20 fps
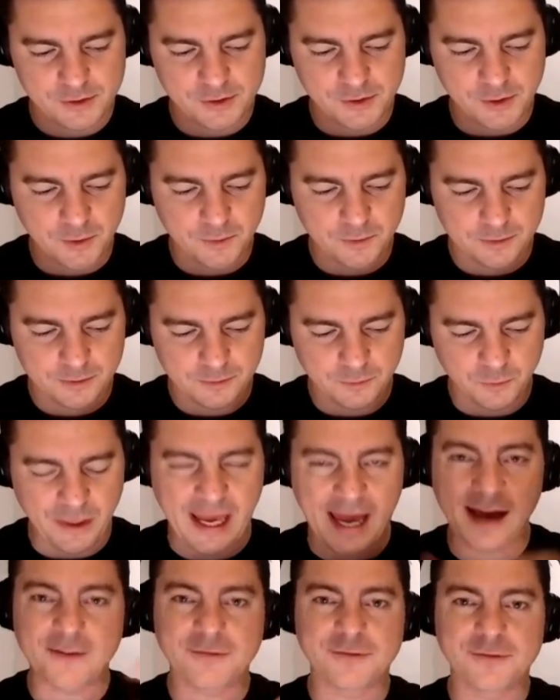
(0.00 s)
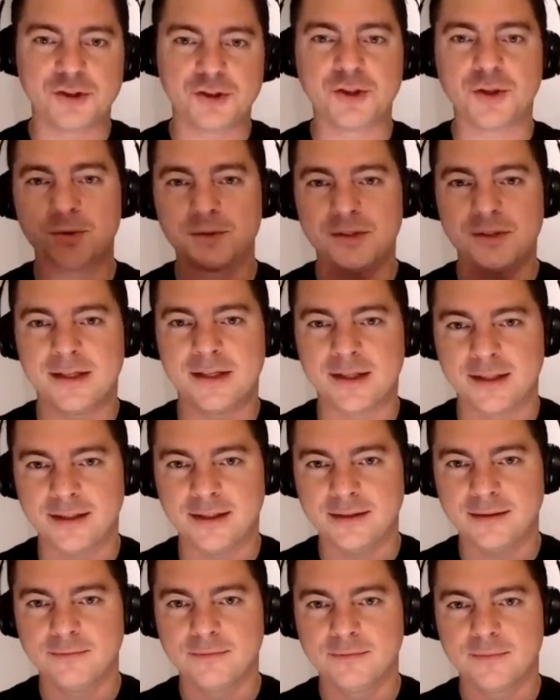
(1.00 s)
So we have the show
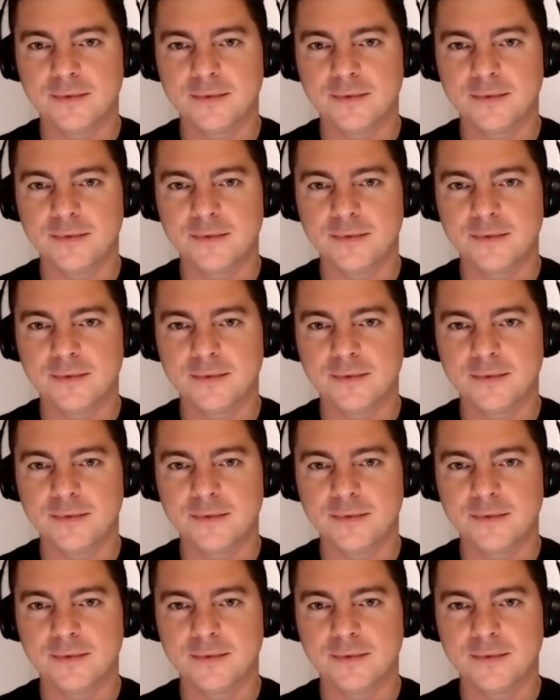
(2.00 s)
tonight.